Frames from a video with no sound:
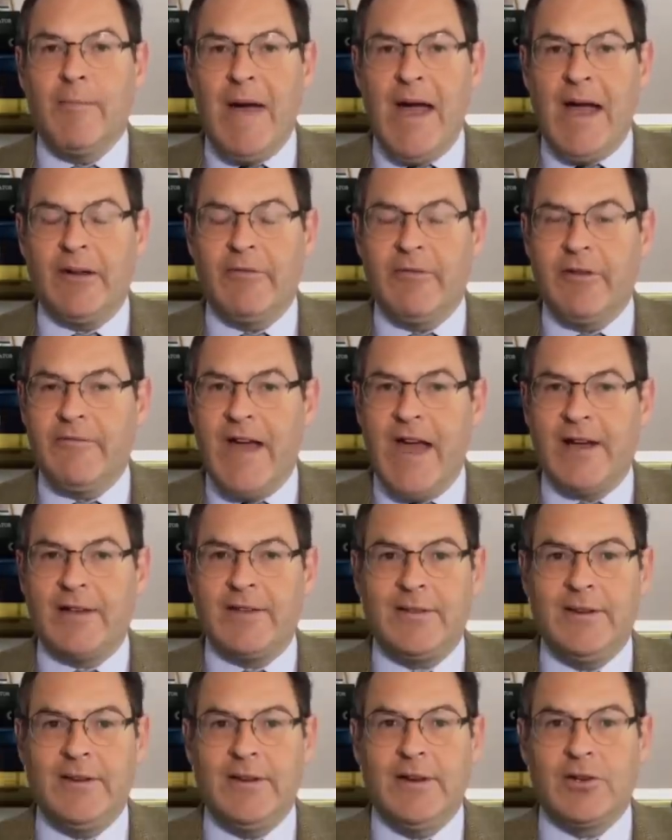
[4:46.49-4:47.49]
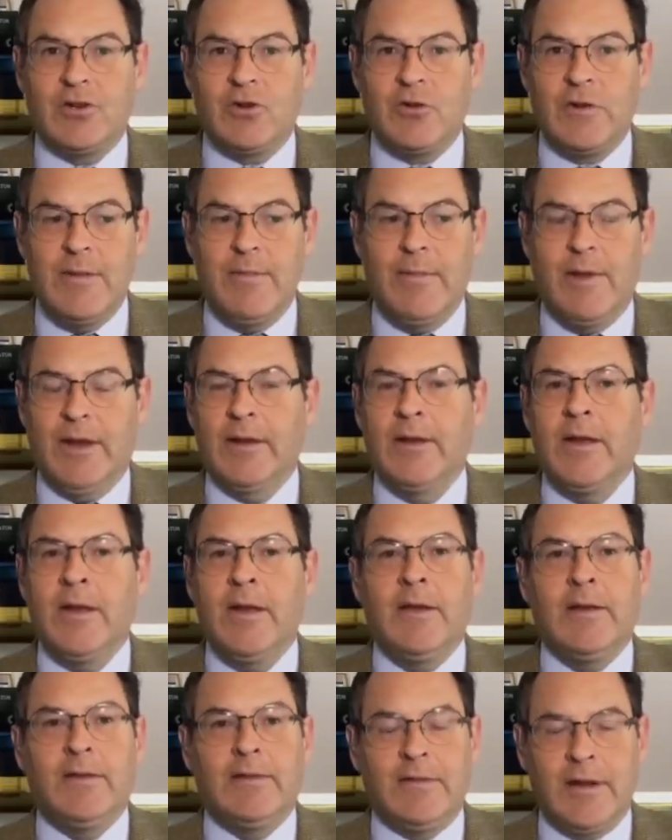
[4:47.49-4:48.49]
back of a vaccine and treatment.
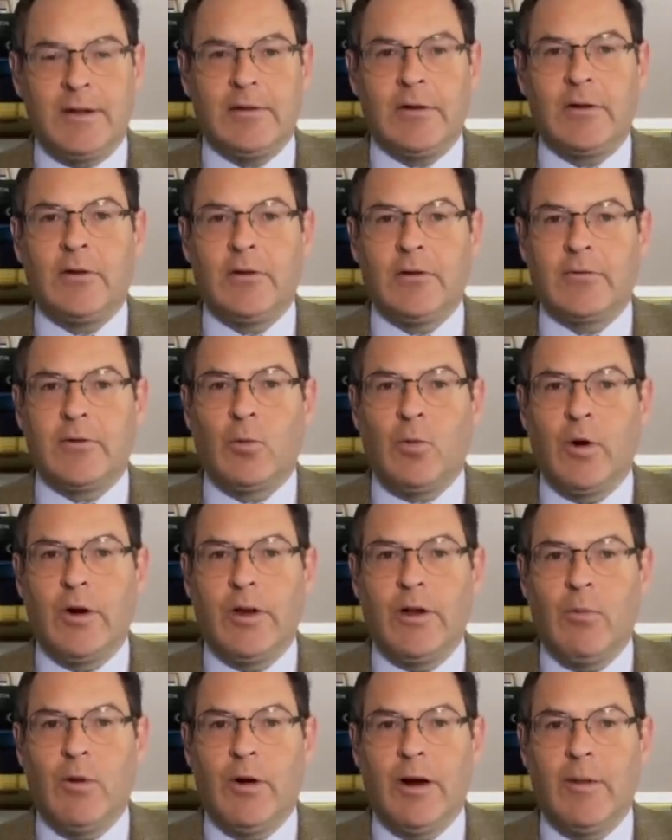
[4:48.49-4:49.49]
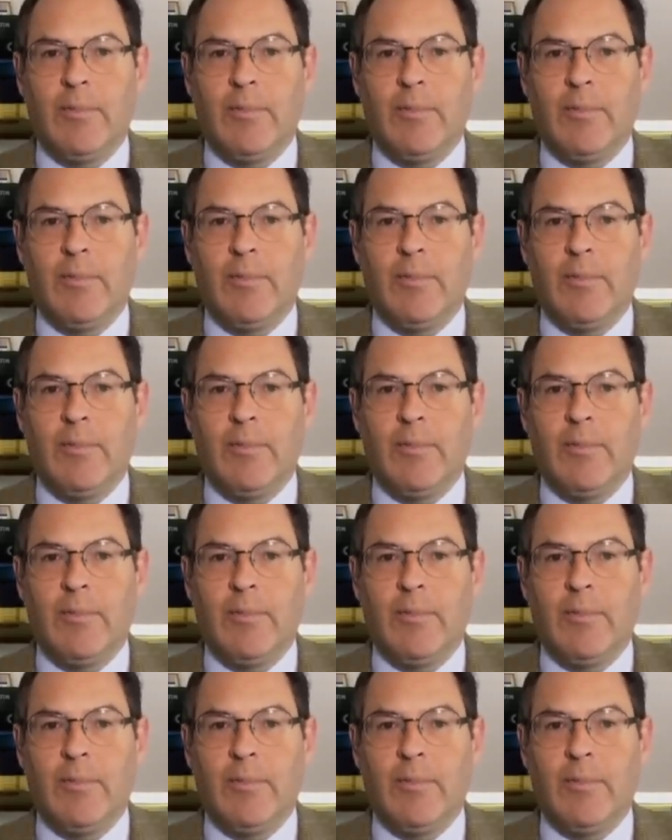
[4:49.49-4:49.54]
Cyclicals are where you want to